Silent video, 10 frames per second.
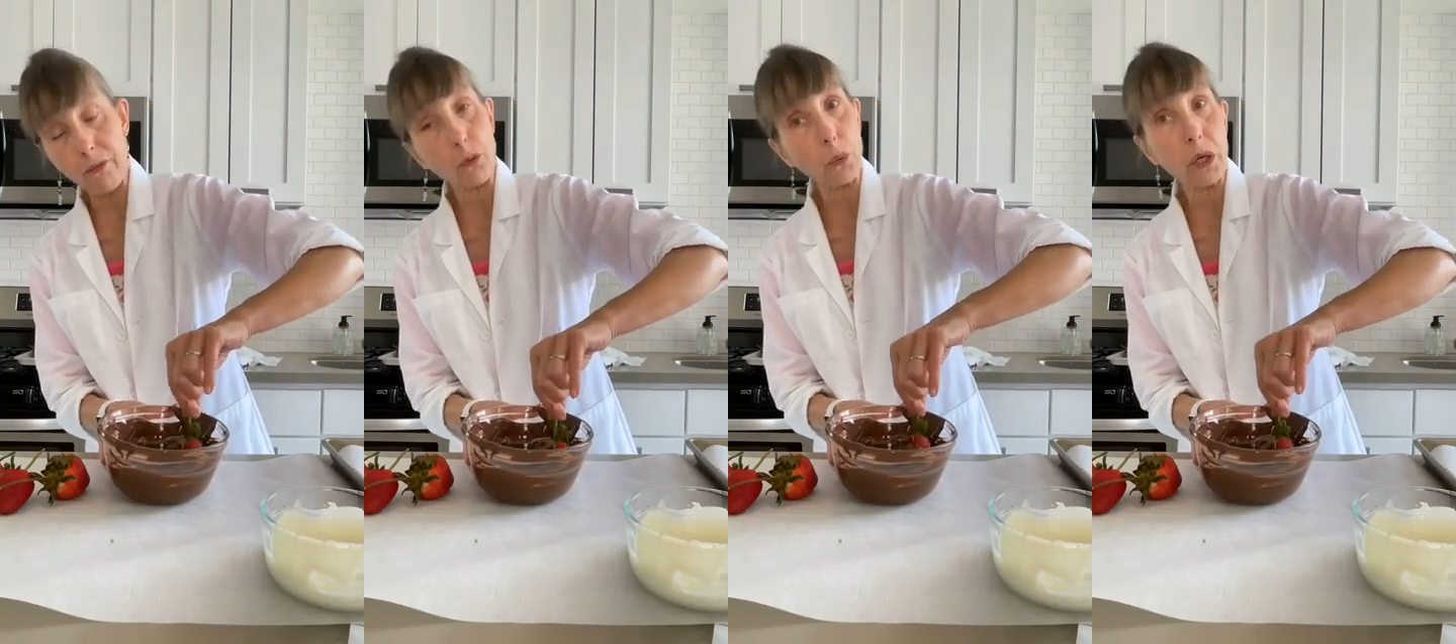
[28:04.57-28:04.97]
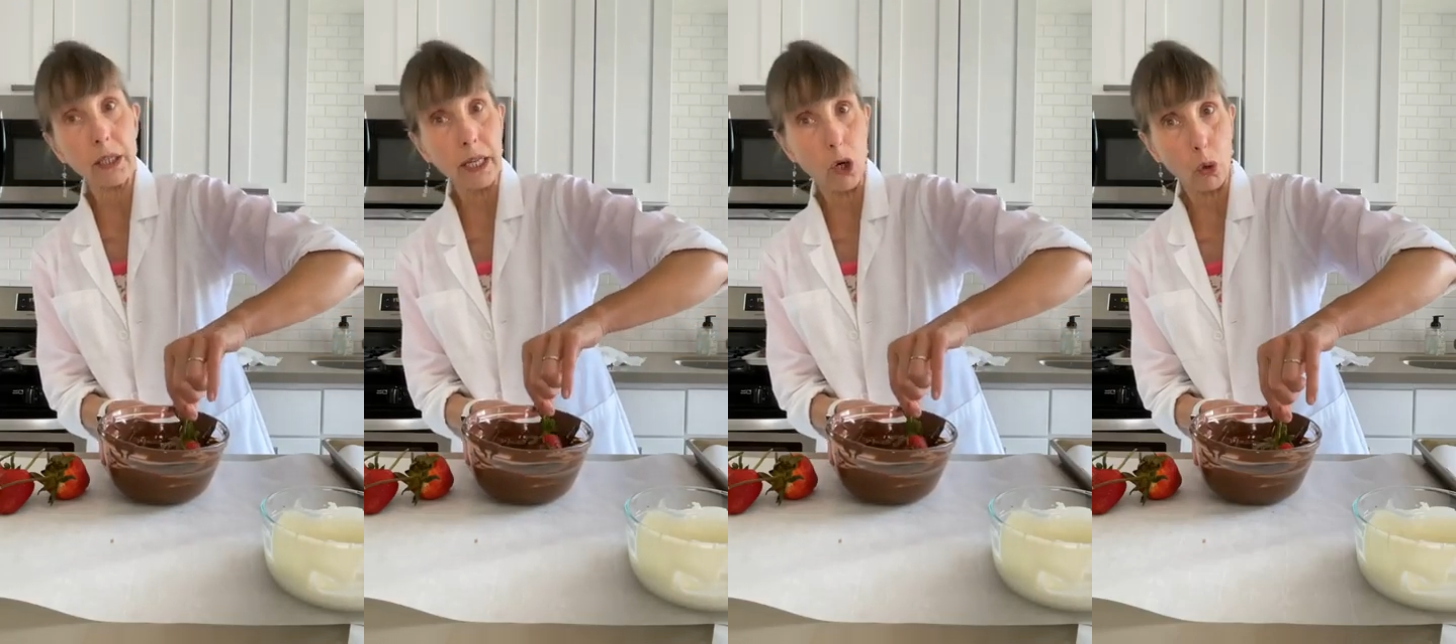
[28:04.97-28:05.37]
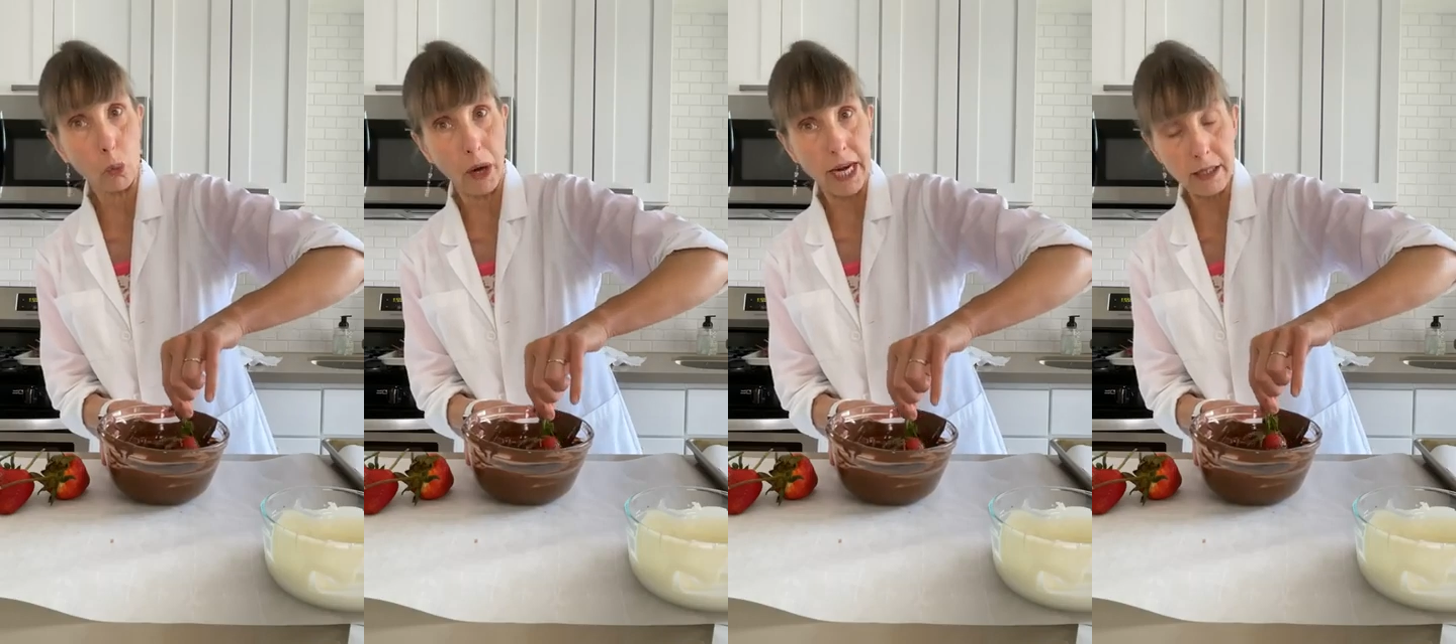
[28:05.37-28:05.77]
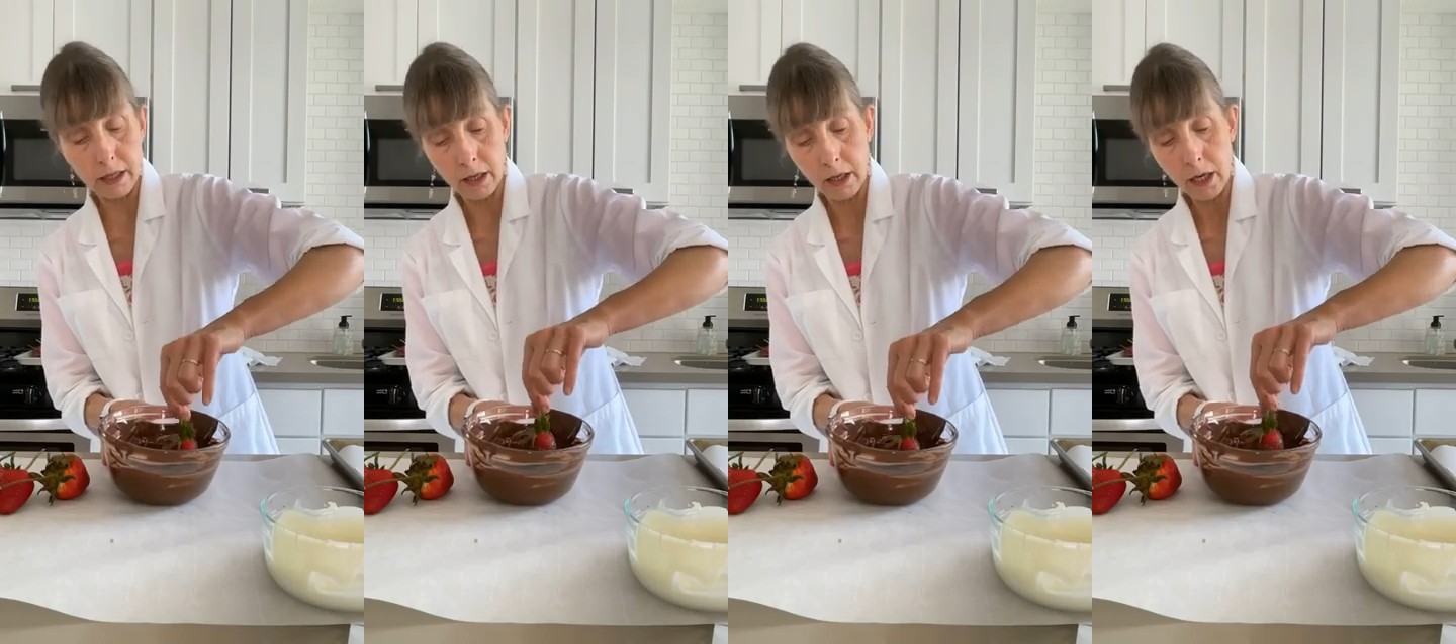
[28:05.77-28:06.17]
have really
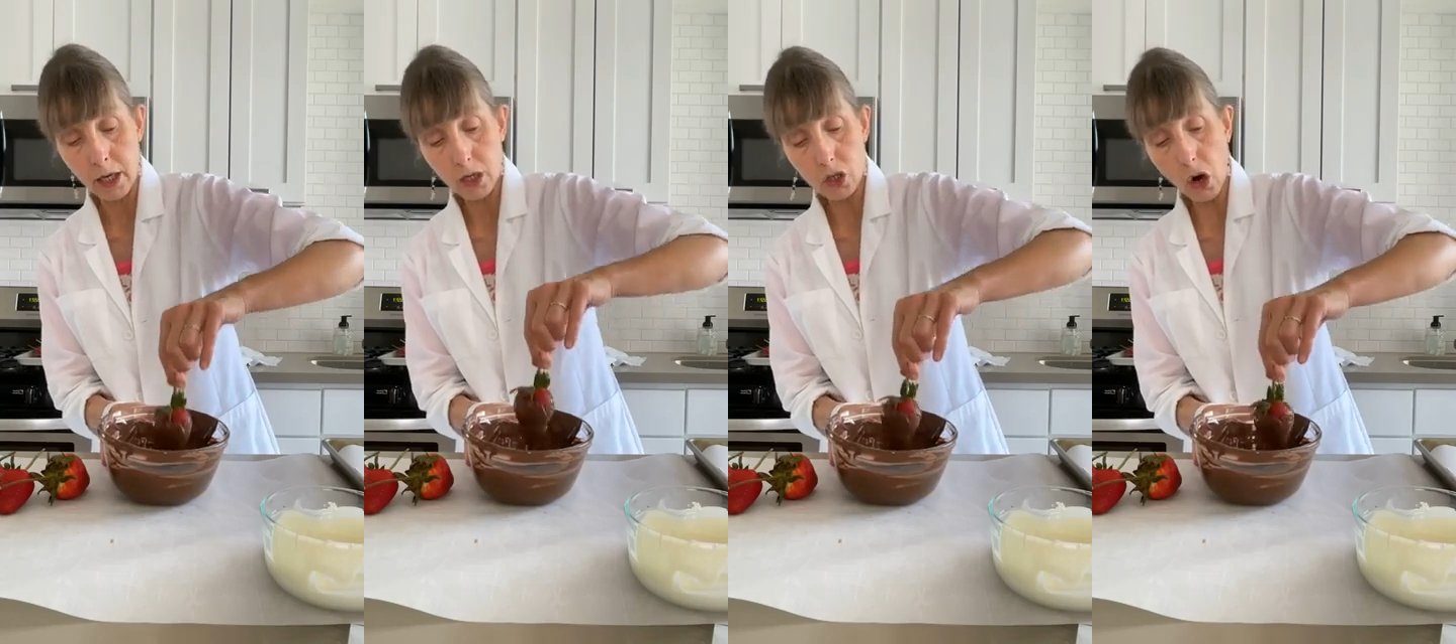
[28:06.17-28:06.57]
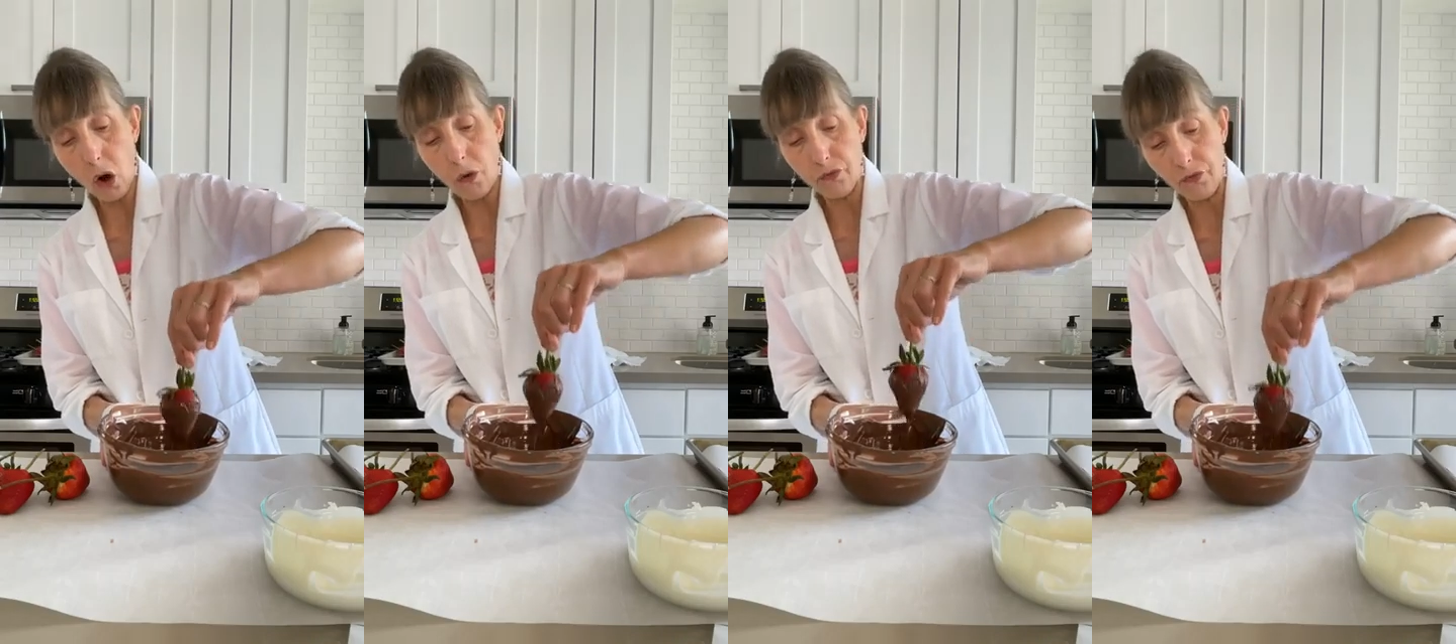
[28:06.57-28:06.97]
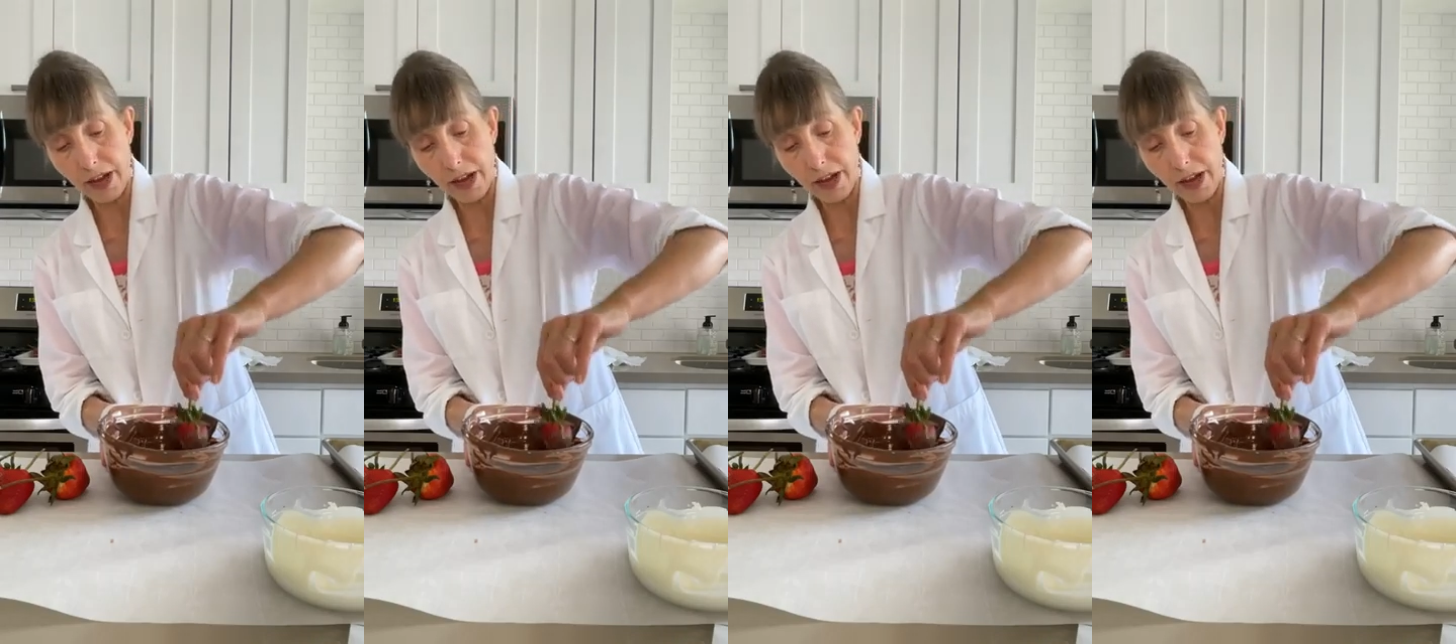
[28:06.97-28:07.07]
great tall